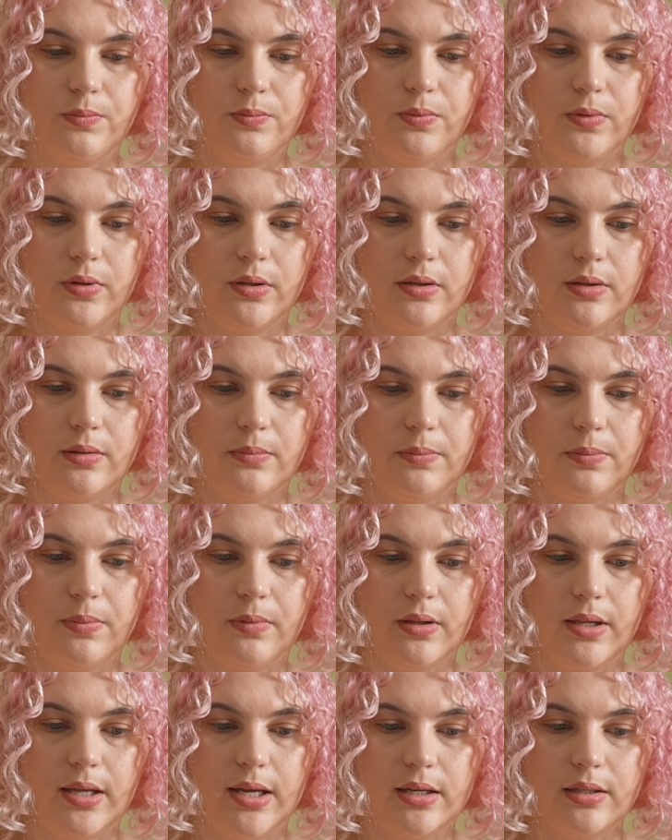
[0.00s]
bring the
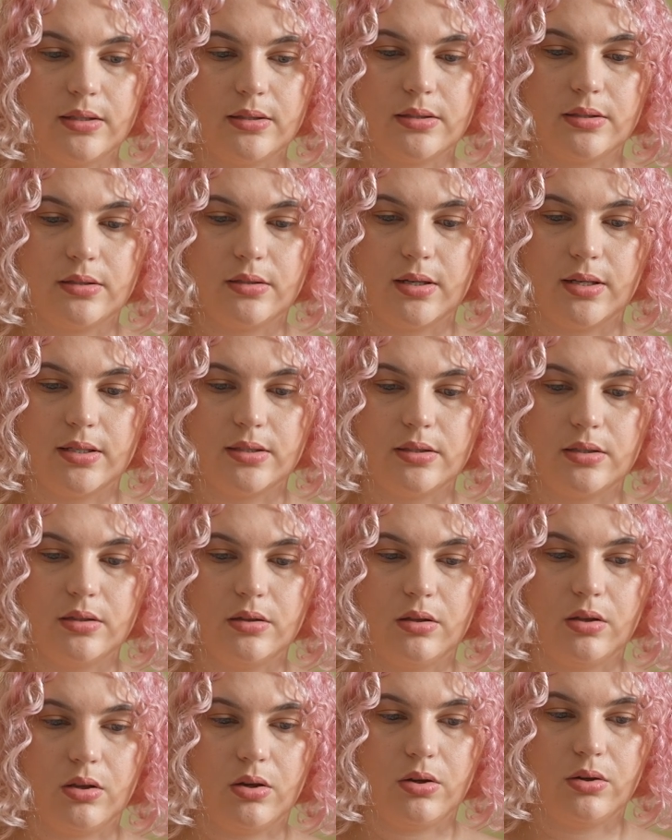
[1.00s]
blacks nice
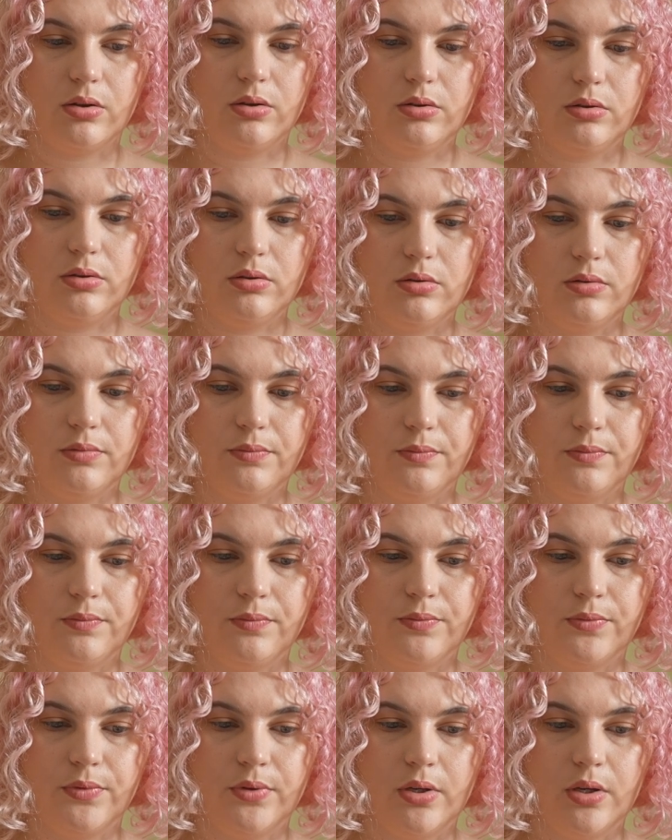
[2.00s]
and low.
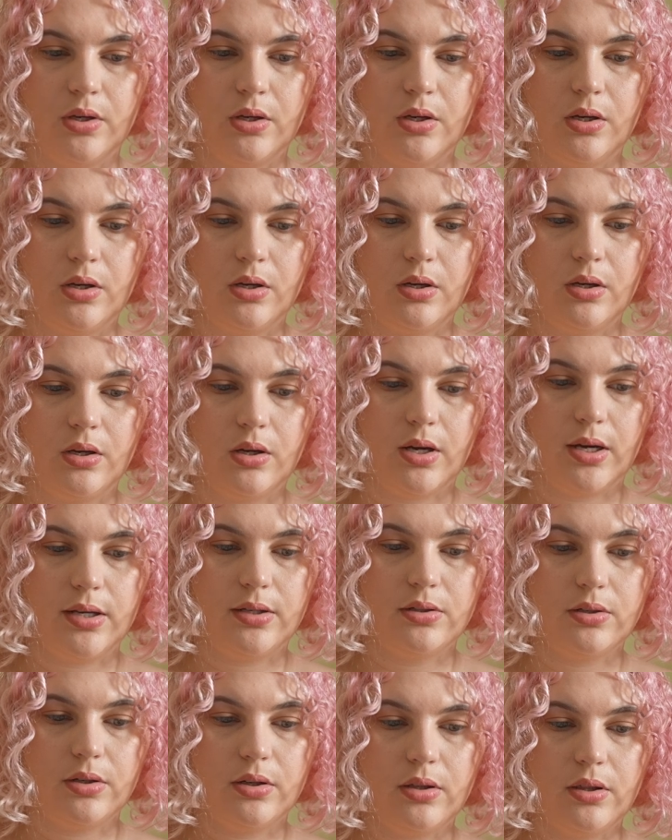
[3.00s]
I
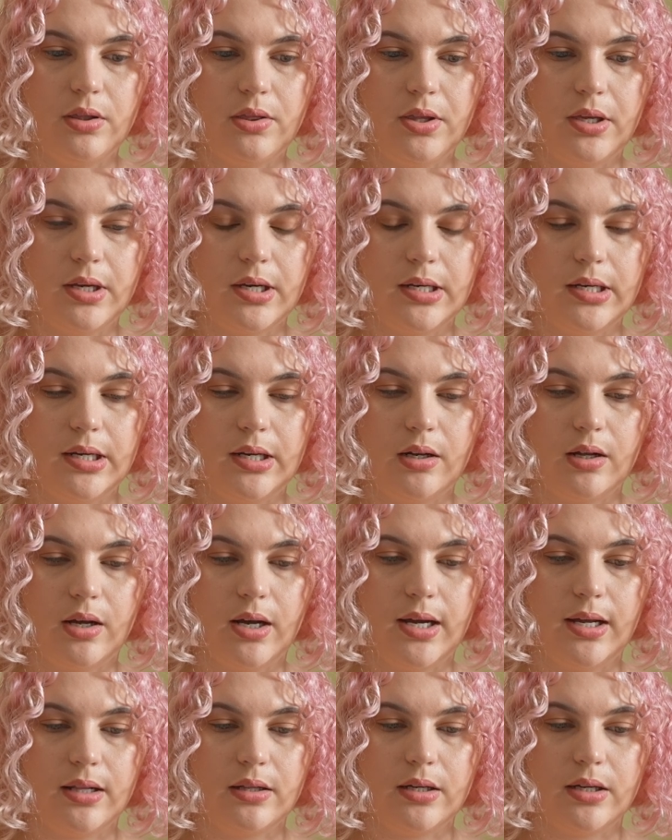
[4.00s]
don't think I need
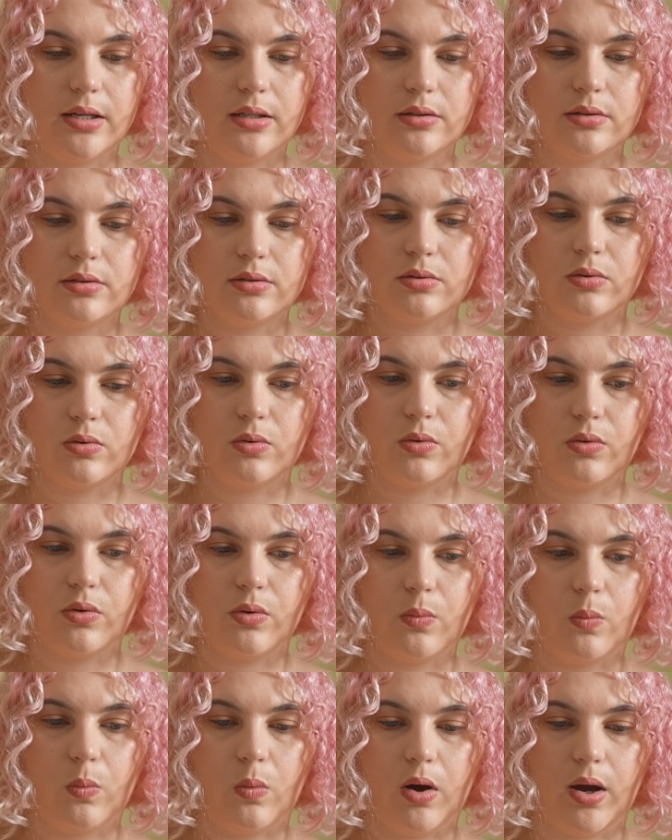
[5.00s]
highlights or
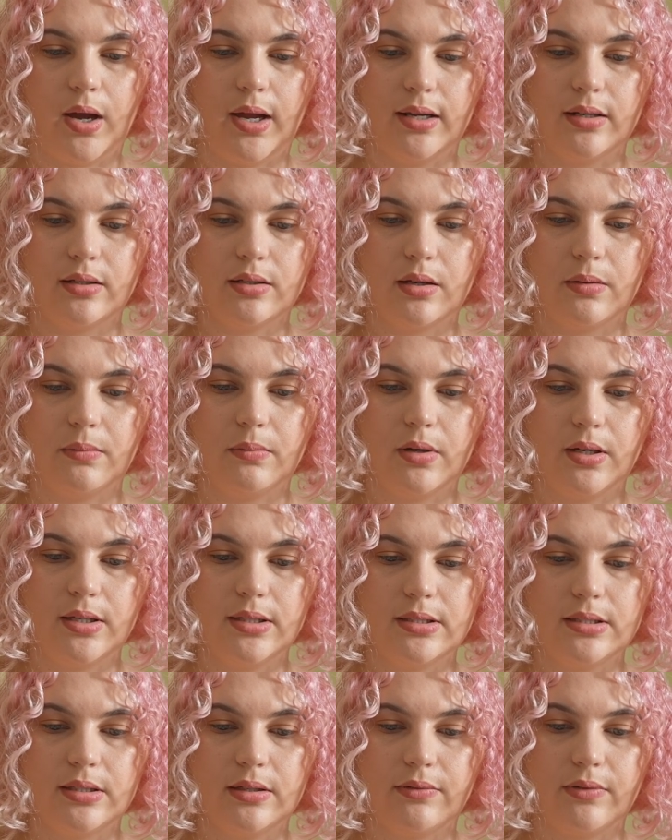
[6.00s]
the white. I
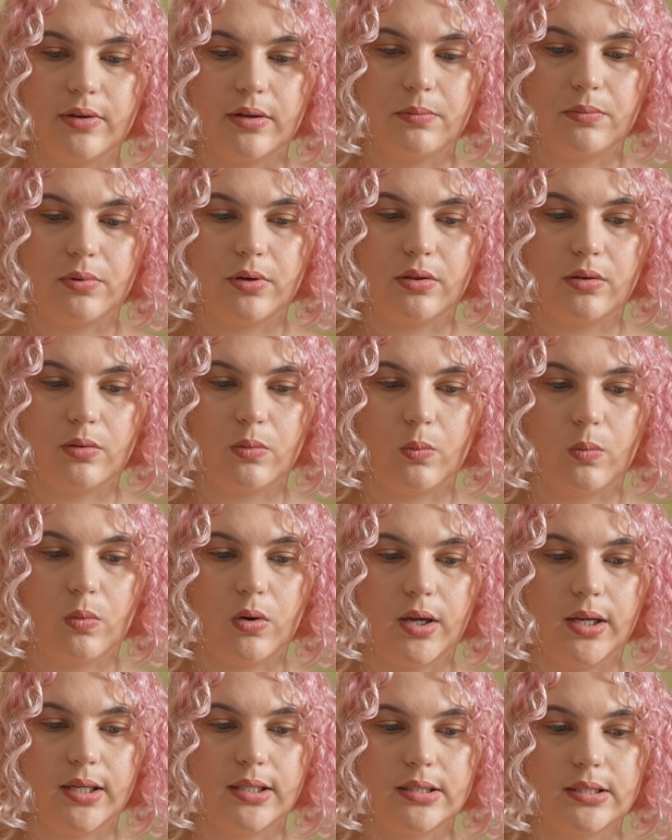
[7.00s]
might see if I can bring the
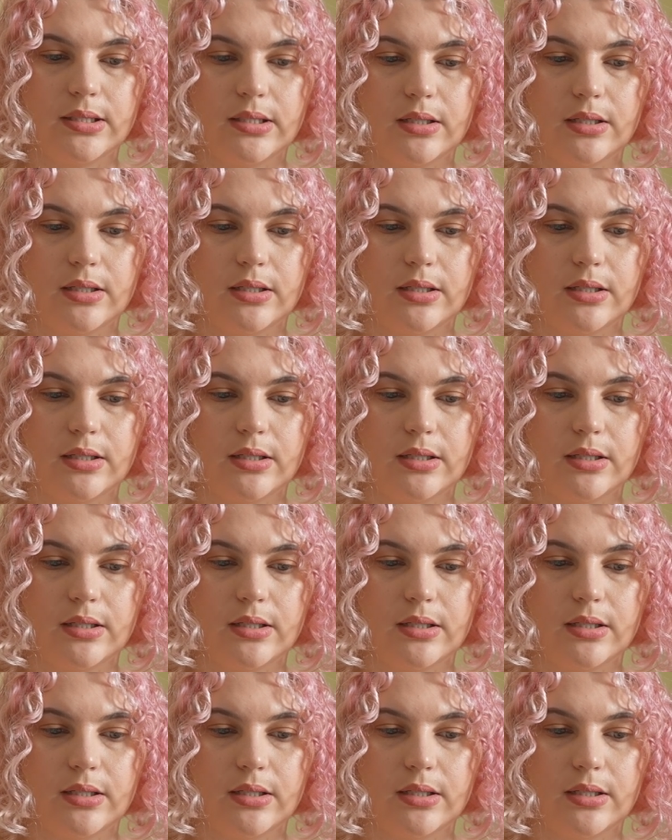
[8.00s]
white